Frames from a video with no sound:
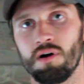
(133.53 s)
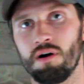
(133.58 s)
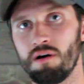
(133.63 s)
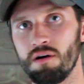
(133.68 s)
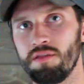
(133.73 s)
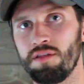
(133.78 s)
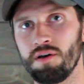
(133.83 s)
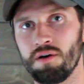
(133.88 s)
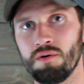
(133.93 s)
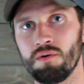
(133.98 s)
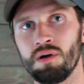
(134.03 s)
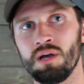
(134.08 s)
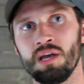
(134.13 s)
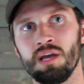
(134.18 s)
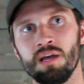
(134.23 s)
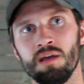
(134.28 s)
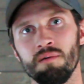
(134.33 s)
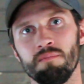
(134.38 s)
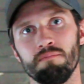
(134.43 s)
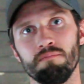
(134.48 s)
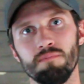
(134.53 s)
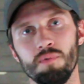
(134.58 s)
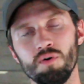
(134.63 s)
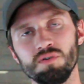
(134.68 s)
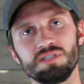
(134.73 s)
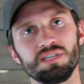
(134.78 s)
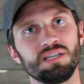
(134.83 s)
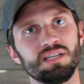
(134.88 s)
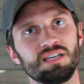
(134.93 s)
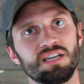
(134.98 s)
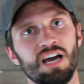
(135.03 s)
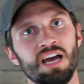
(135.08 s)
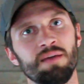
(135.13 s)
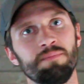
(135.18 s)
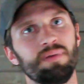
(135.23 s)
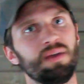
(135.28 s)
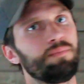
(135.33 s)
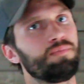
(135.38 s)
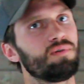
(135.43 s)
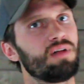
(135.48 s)
although most of the time
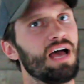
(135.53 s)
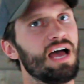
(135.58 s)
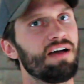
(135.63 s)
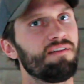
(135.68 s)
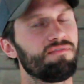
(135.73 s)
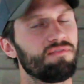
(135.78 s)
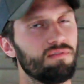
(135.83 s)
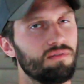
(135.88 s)
people have